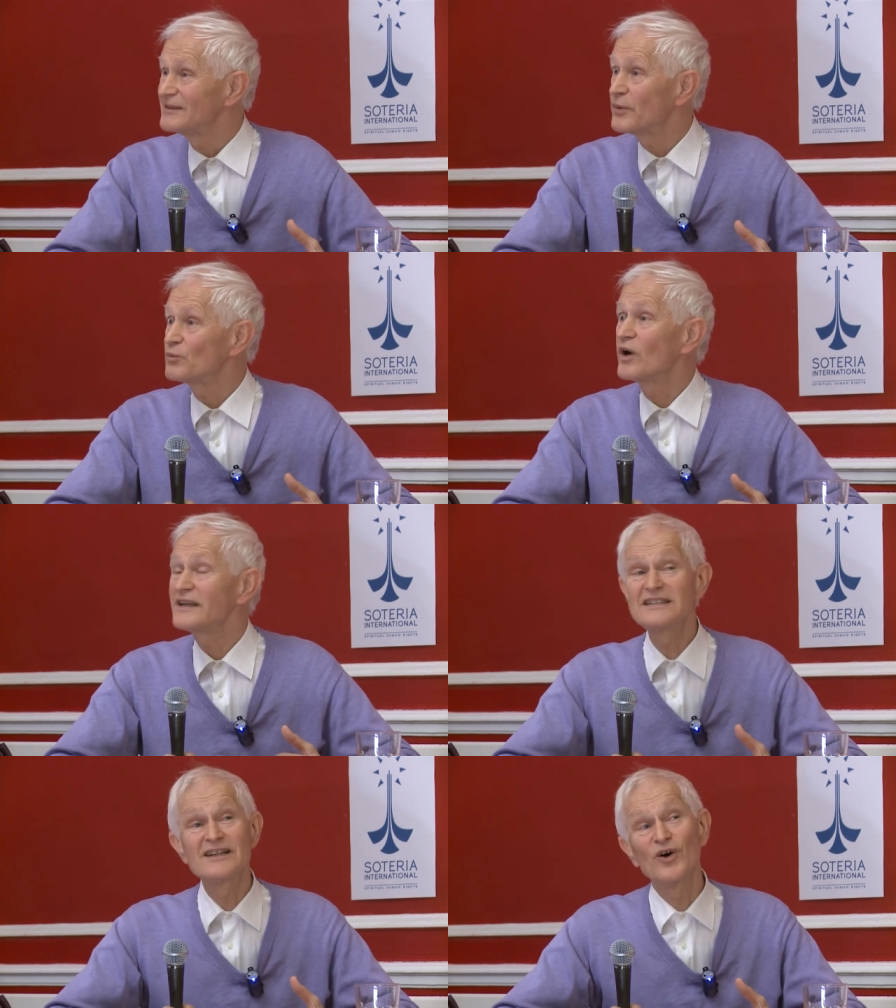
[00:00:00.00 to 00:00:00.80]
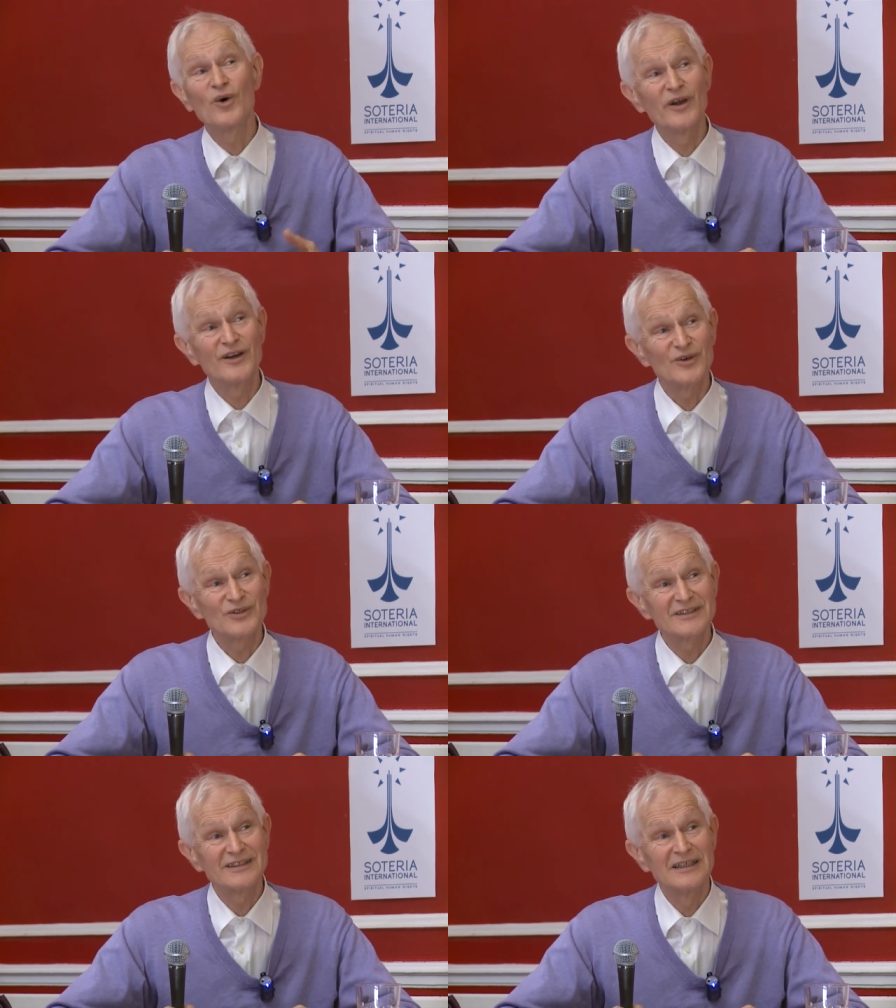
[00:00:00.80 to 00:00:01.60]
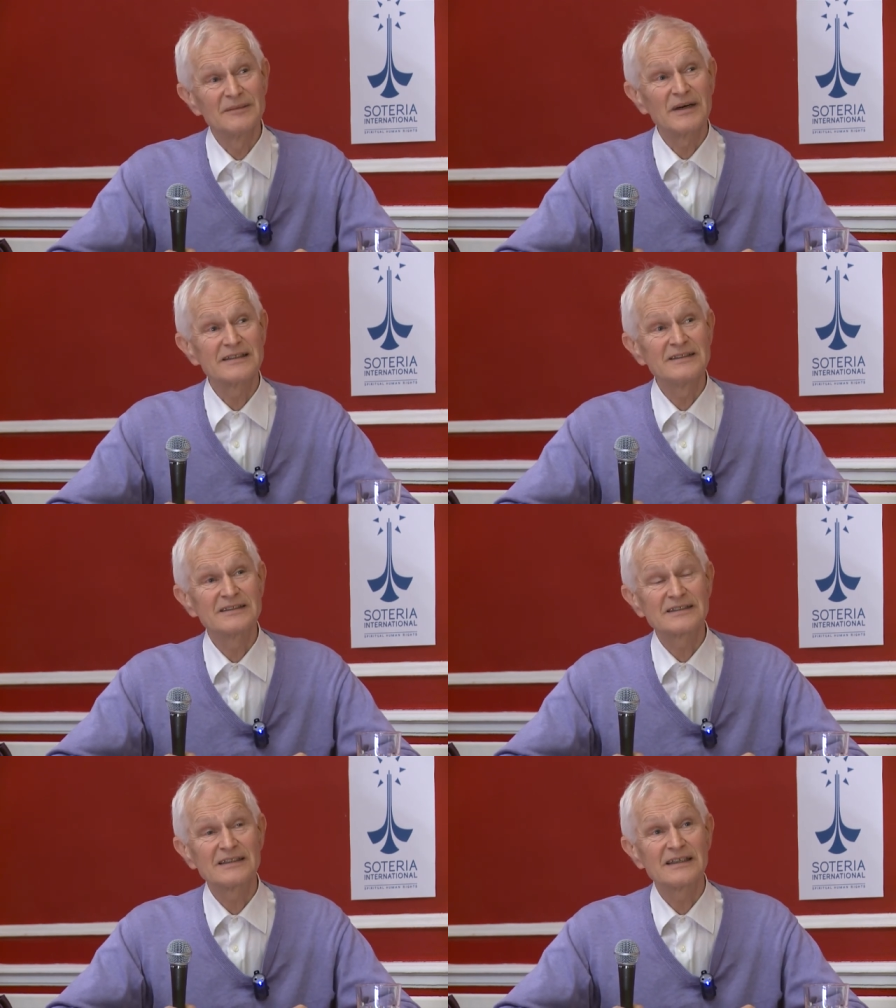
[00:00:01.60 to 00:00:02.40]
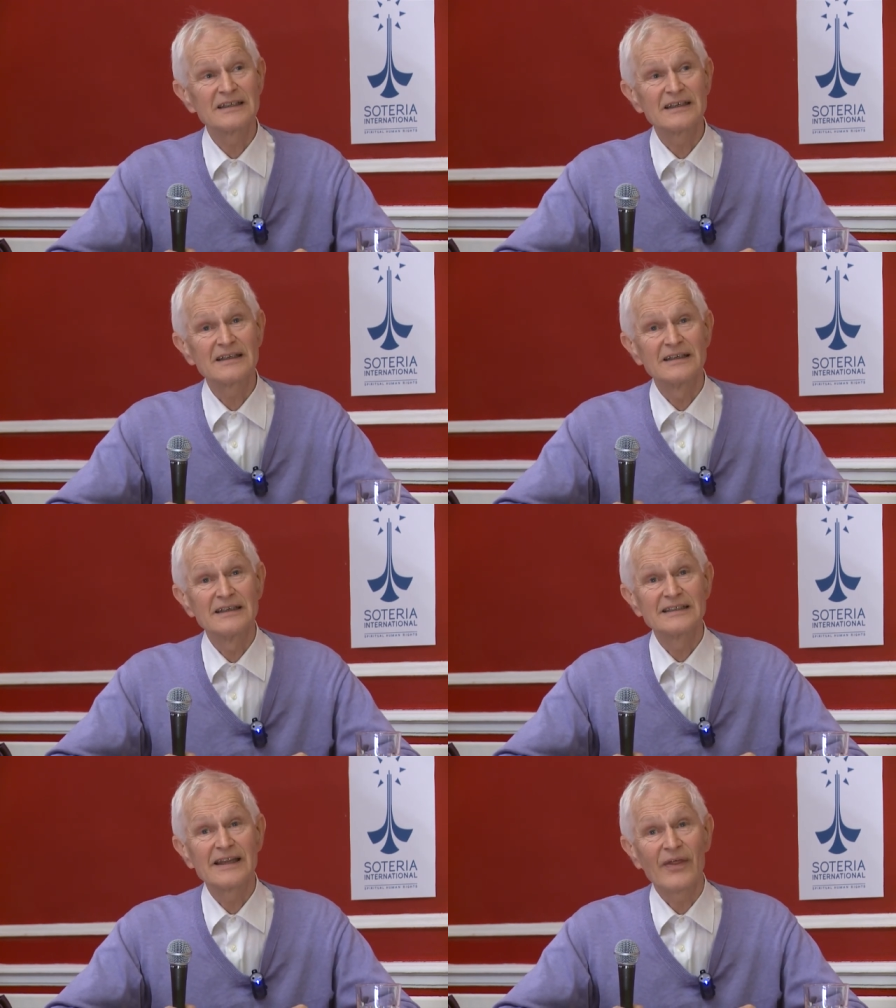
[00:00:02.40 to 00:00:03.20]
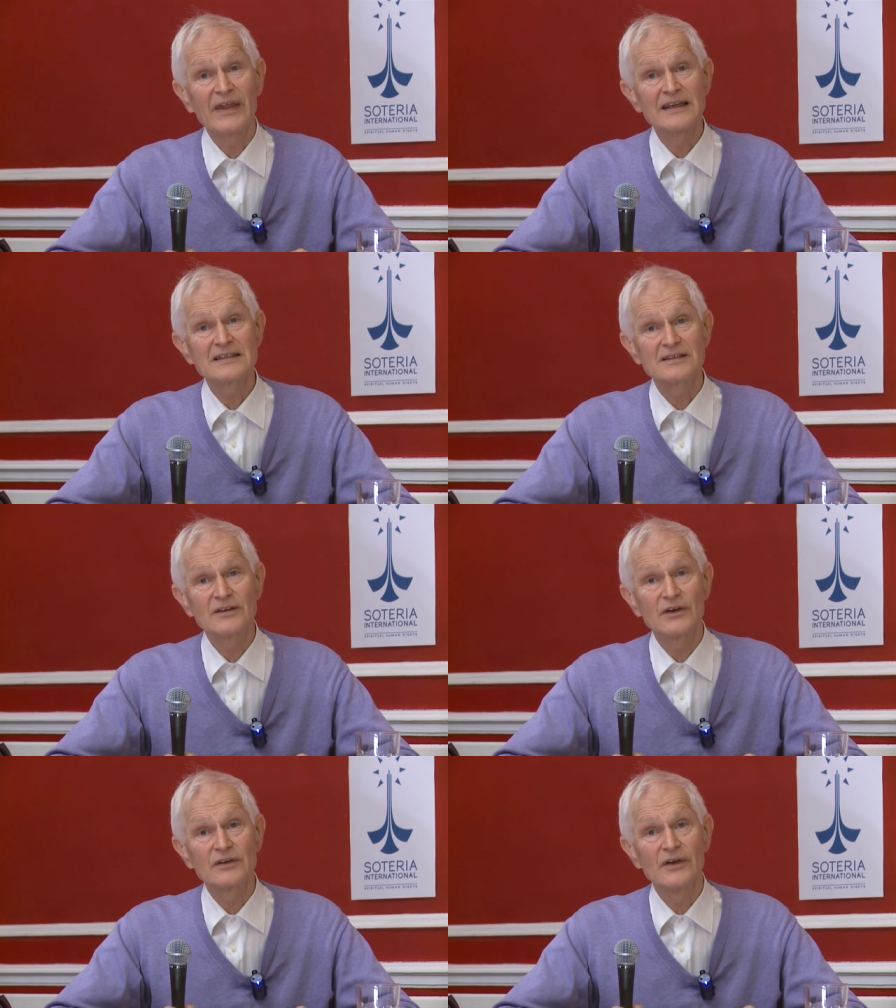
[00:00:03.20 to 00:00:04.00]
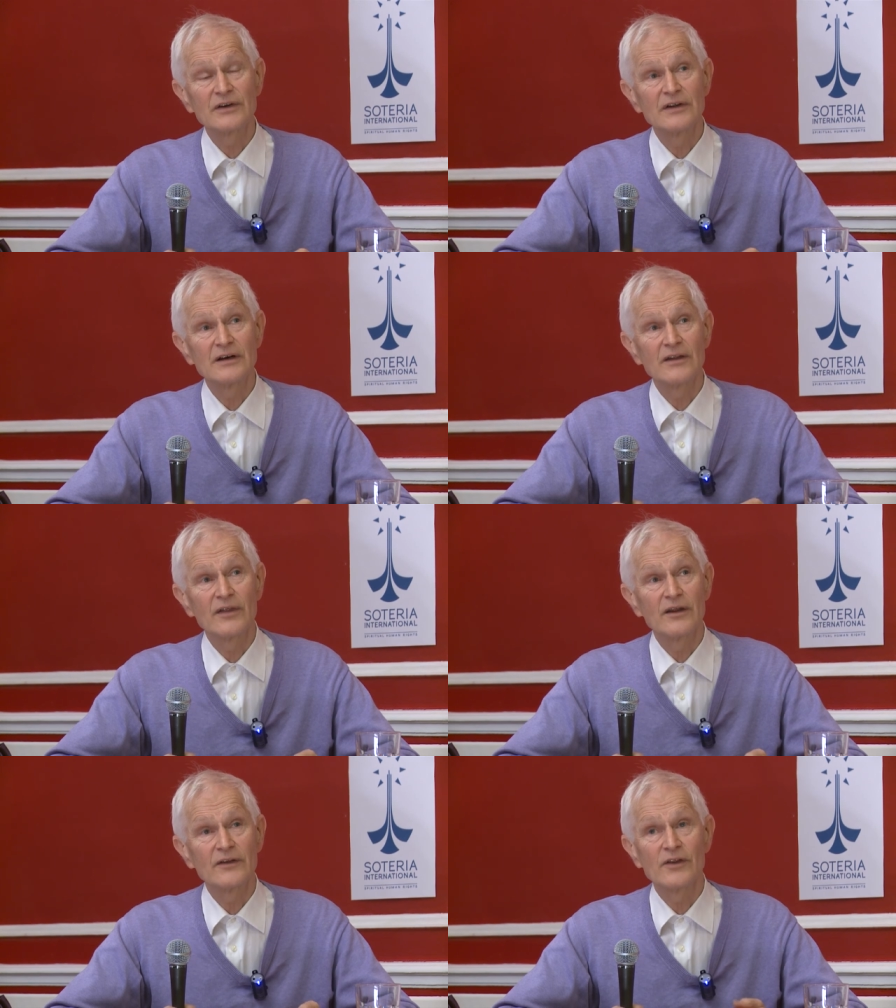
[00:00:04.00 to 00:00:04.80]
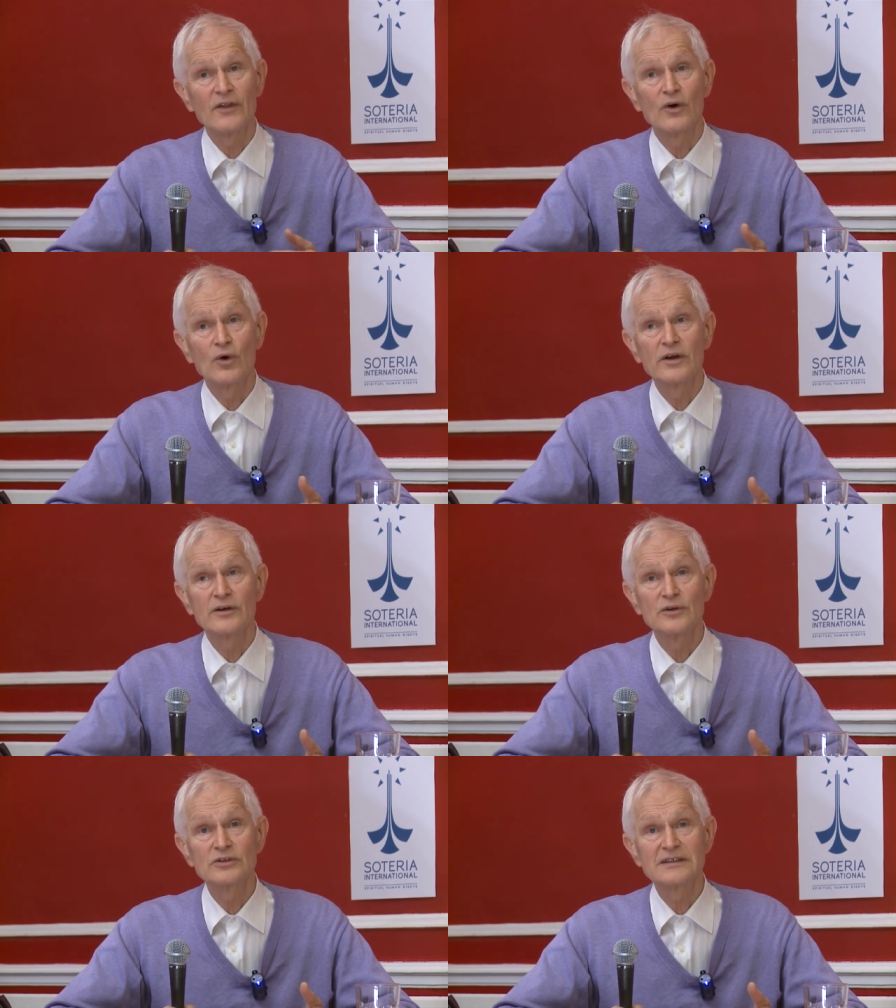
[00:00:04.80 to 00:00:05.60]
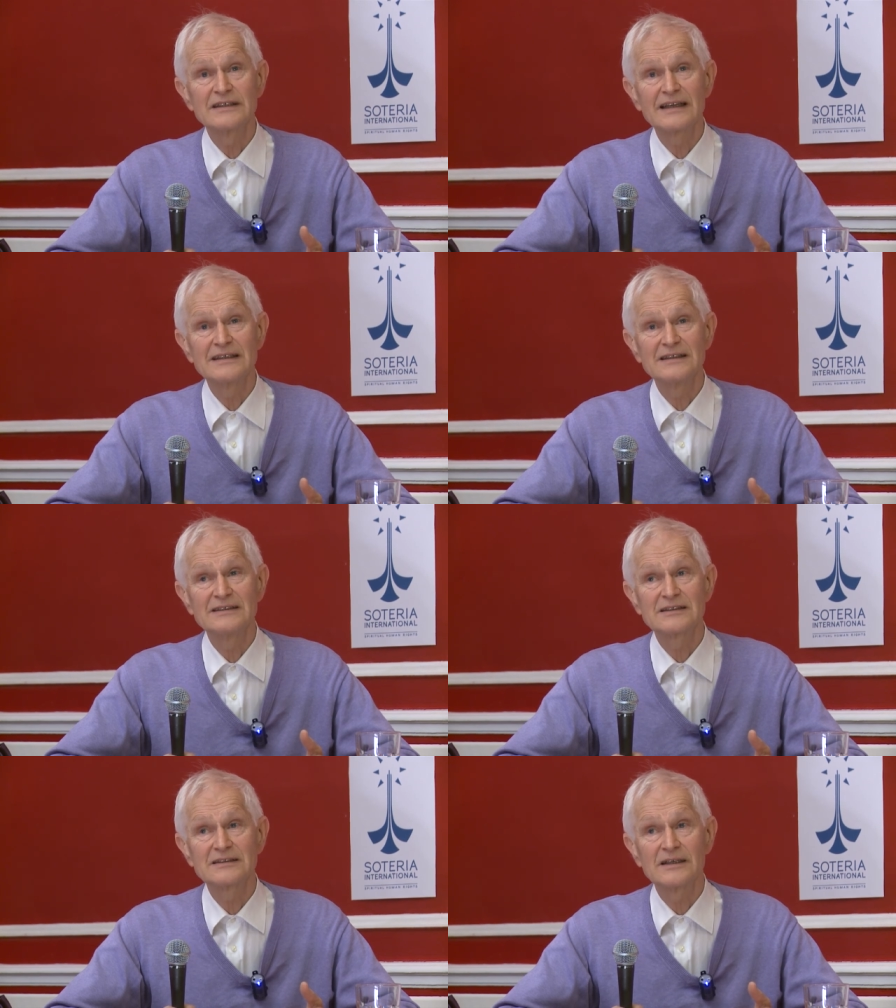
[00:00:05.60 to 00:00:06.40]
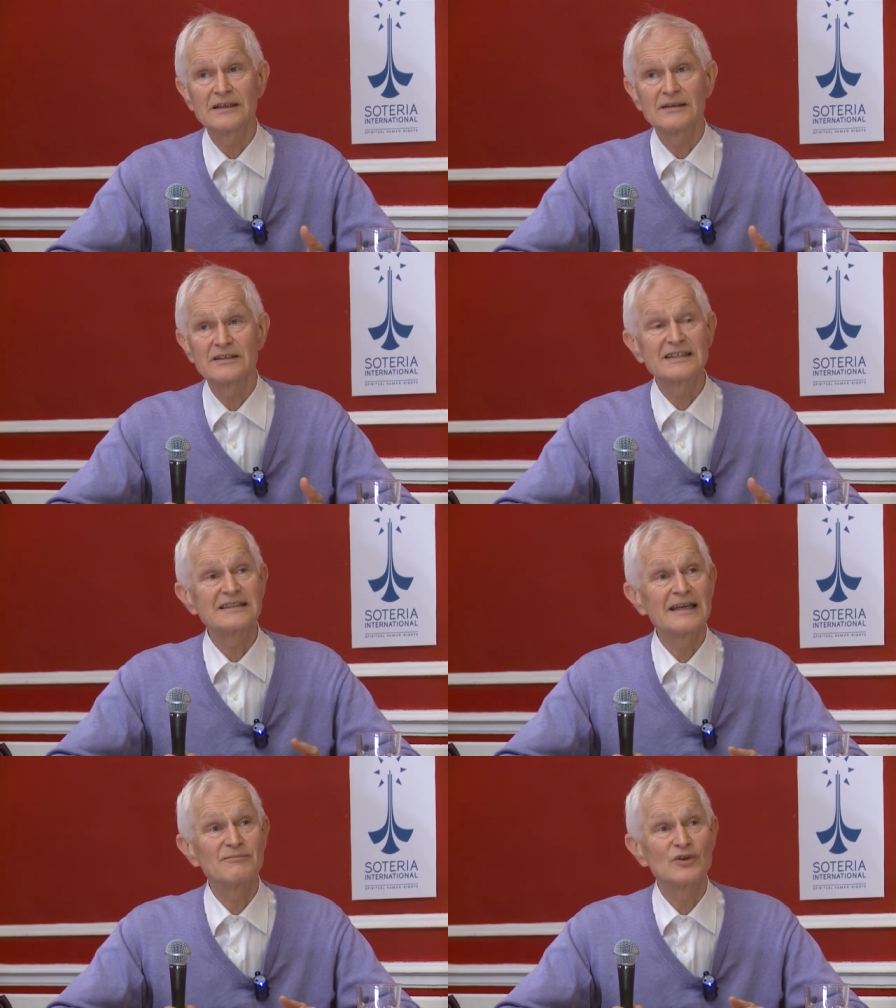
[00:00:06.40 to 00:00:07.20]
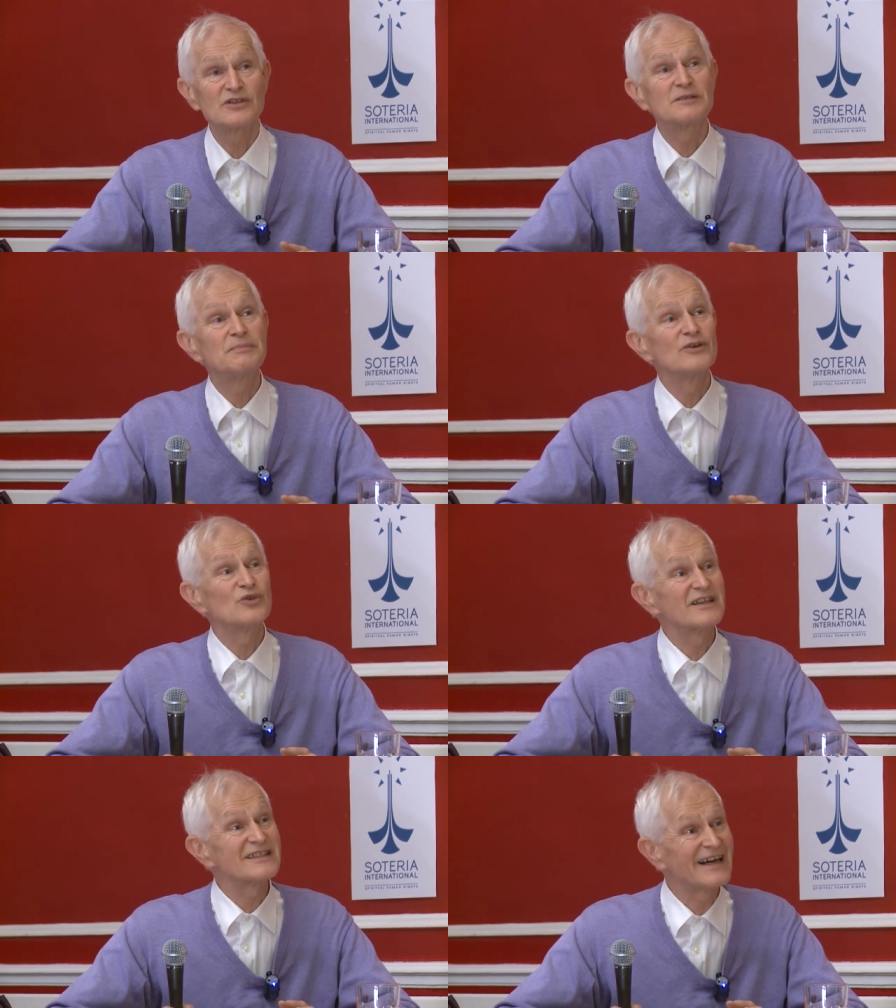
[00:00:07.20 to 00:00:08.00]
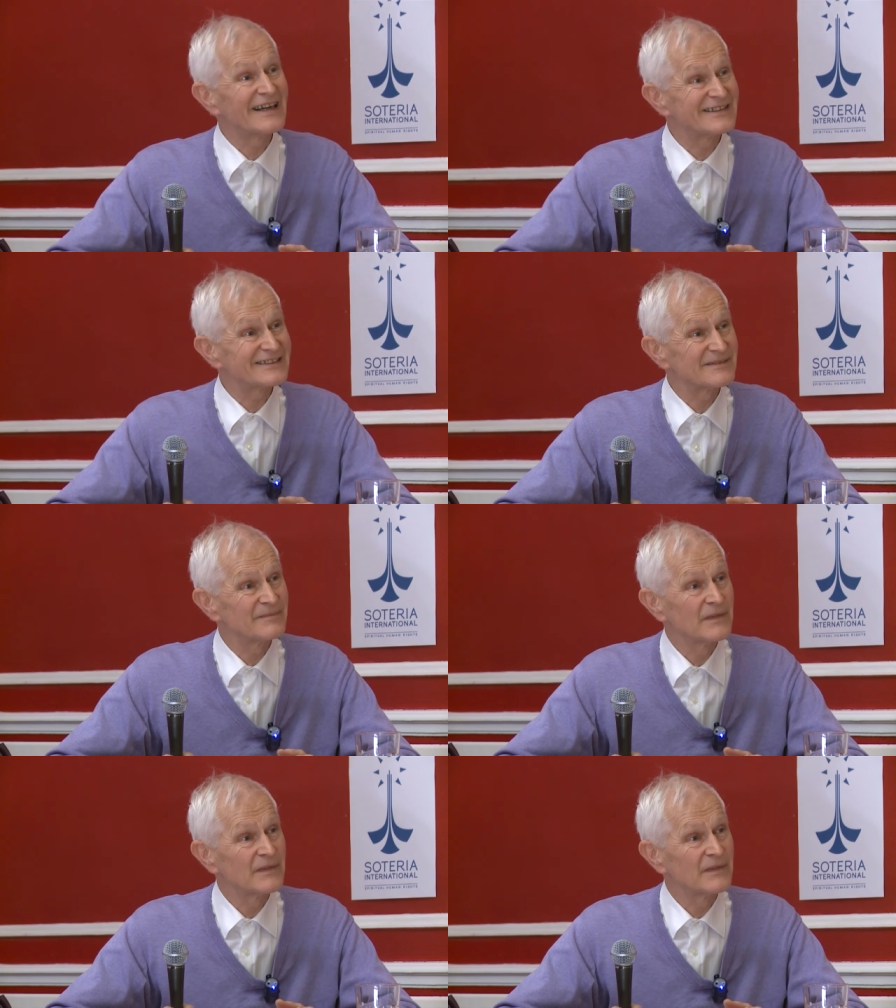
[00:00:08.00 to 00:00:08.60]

But what is the Holy Ghost? Martinus thinks that the Holy Ghost, that is the same as a spiritual science.